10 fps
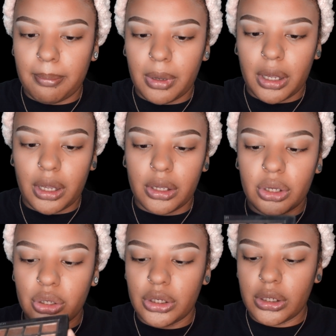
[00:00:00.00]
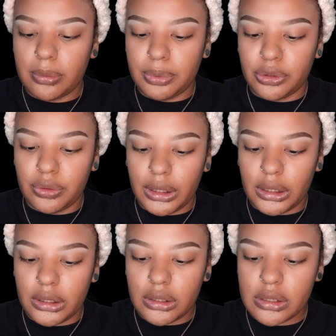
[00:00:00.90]
my Huda
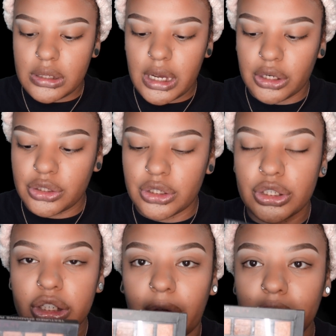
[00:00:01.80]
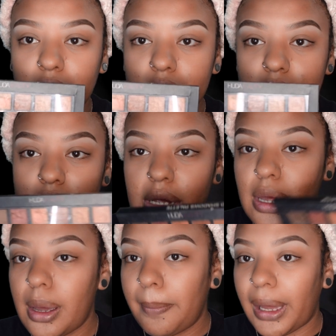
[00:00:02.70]
Beauty Textured Shadows
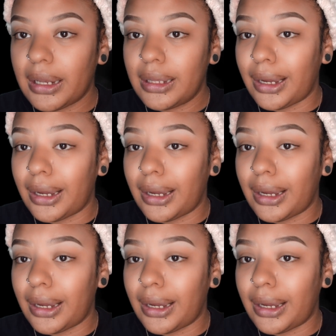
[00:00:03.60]
palette.